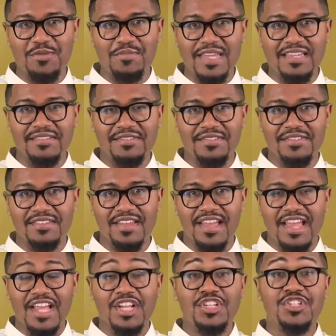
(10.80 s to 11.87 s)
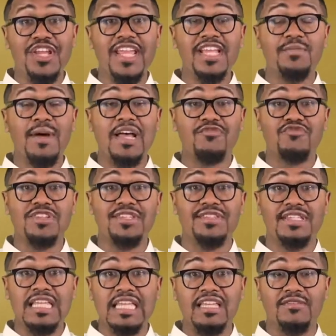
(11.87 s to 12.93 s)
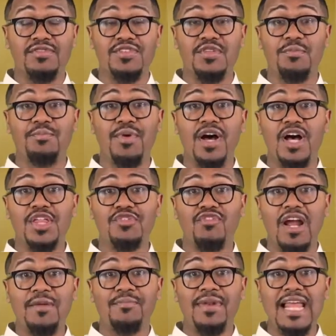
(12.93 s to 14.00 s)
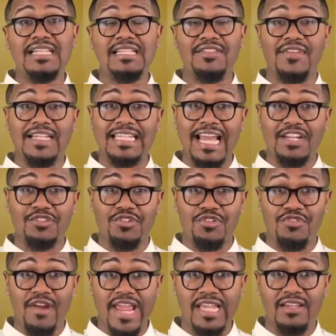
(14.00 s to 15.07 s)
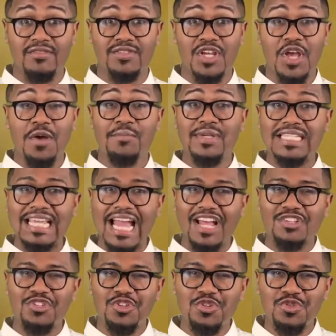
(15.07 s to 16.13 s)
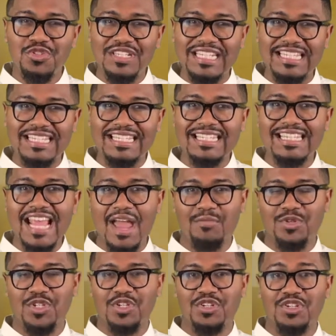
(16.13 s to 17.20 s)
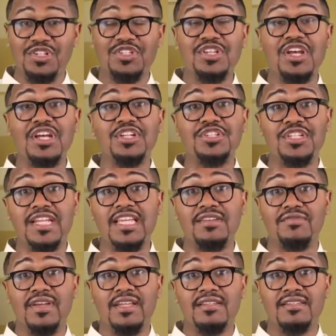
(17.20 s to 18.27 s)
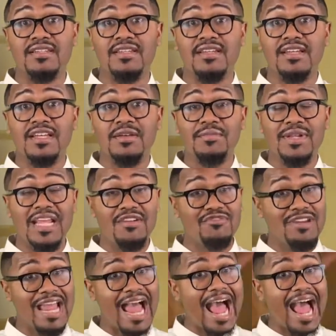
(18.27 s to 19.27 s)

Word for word: the means. Jacob had received the birthright blessing that he had craved, but he has used deception to achieve it. But every